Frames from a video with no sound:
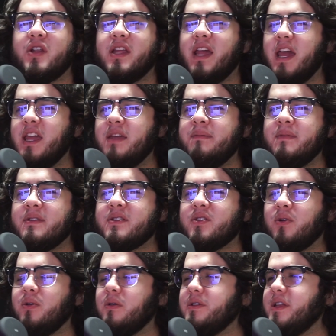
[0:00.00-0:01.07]
games,
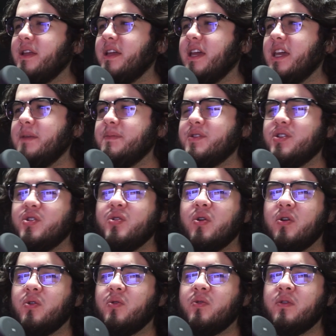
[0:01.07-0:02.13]
all the games you
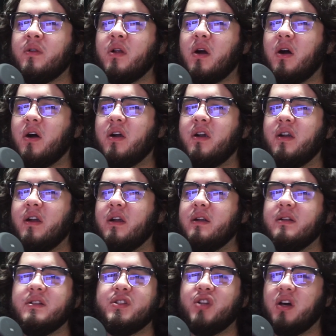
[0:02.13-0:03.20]
own are
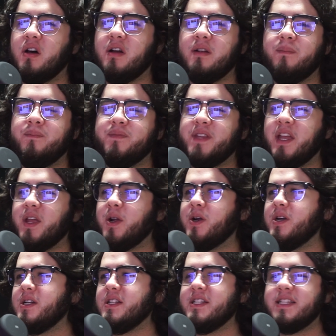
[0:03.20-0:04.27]
done. They
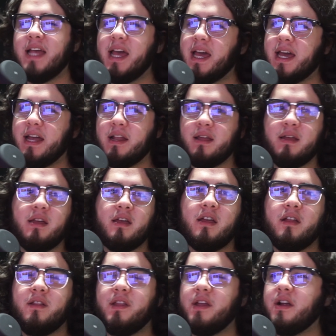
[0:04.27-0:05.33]
are dead.
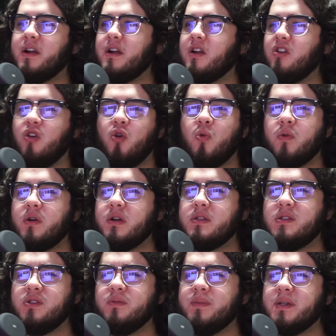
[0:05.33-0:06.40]
They are nowhere
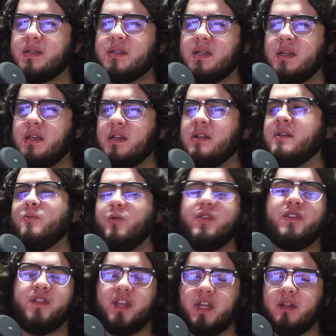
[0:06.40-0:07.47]
to be seen.
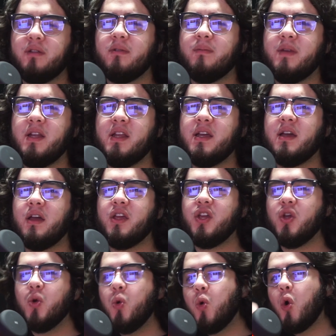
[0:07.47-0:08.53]
With digital media,
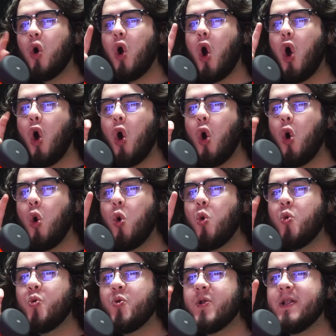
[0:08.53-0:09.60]
you
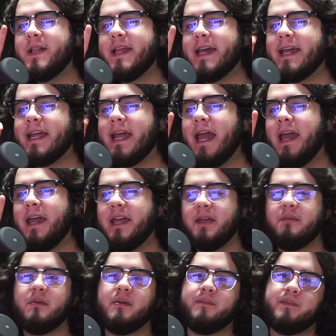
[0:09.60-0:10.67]
own the
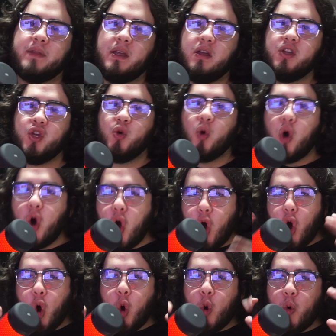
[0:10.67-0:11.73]
game. You
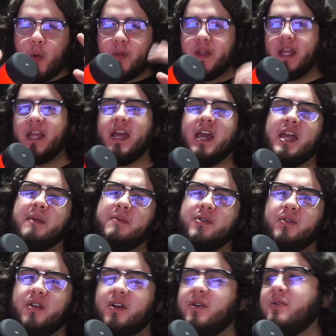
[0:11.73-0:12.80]
own the game,
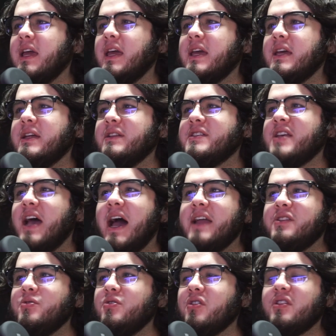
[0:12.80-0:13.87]
you know? And I
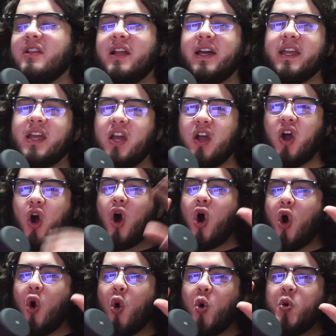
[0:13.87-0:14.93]
do not like
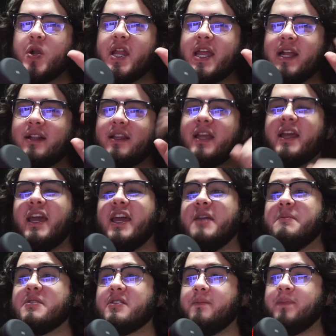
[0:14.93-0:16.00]
owning the
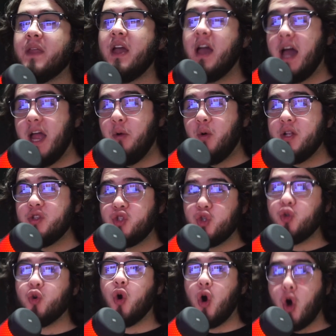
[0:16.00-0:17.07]
games. I want
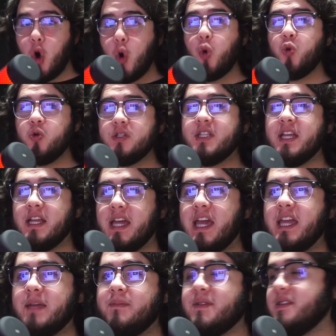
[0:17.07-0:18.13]
to own the
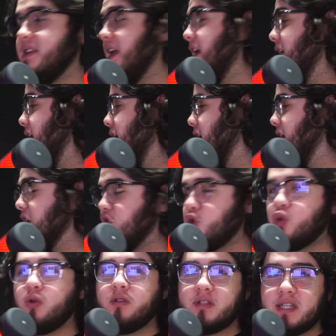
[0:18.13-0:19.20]
games in a
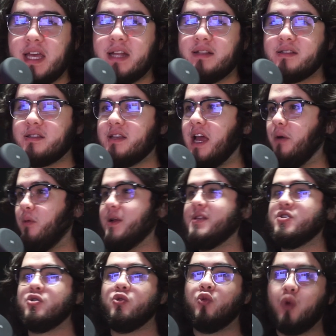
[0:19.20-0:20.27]
literal sense. I want
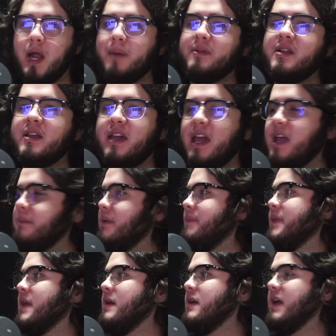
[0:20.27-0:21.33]
to grab the game
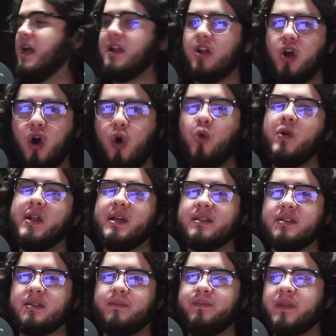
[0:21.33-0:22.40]
and own
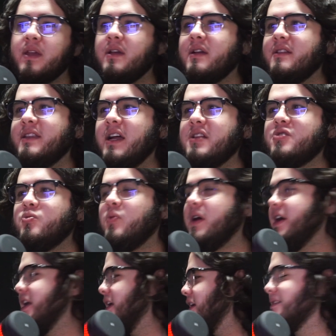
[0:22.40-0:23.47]
it. That's
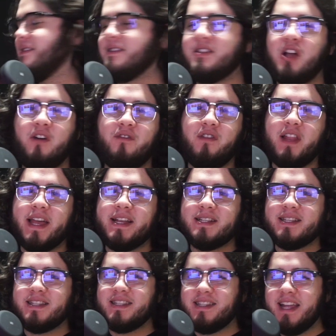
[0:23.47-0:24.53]
why stuff like
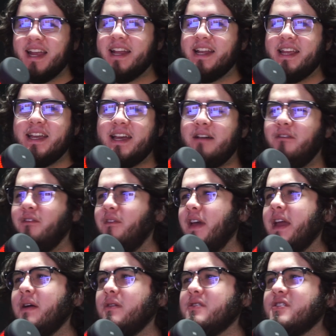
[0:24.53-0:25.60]
Stadia
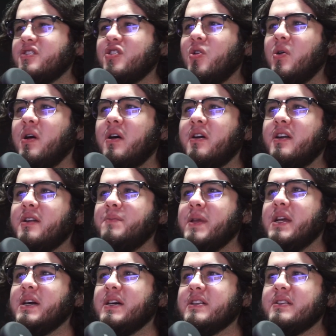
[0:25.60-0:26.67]
failed so hard,
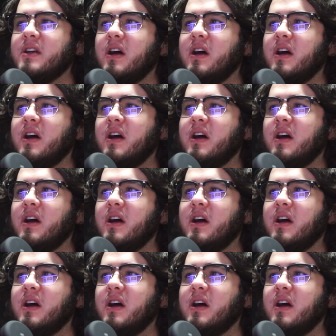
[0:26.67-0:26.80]
because